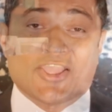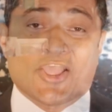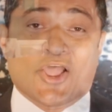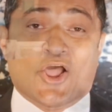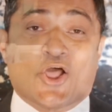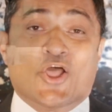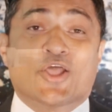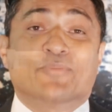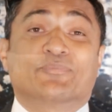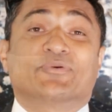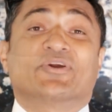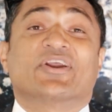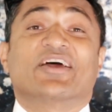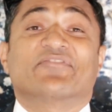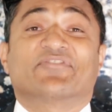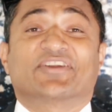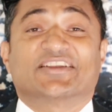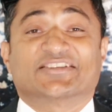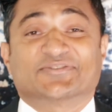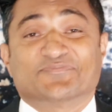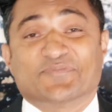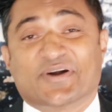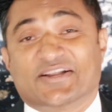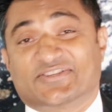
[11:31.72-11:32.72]
I hope you're
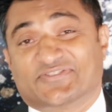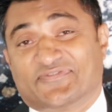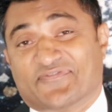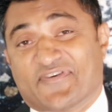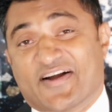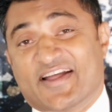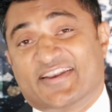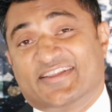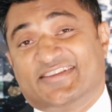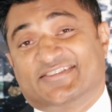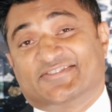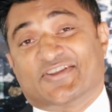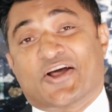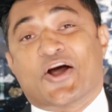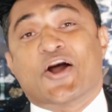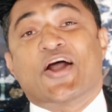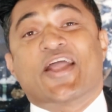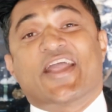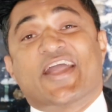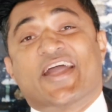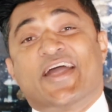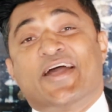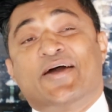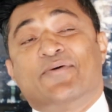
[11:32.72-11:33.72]
having as much fun as
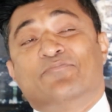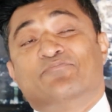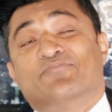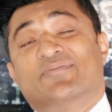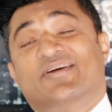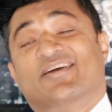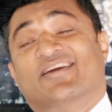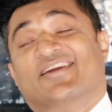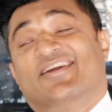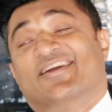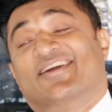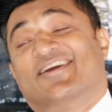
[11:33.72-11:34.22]
I am.